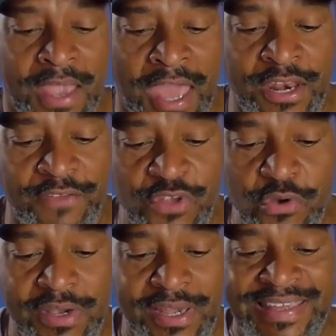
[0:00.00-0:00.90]
And if you
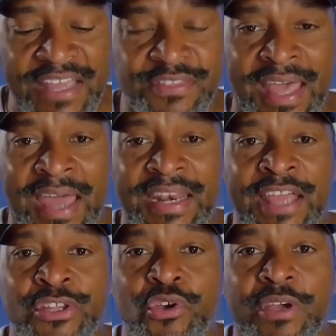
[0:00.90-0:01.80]
can get that
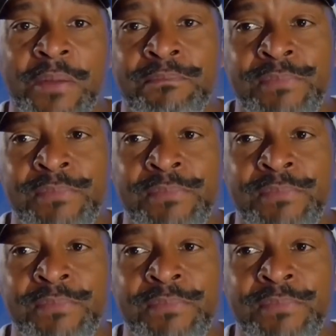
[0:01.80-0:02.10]
and you can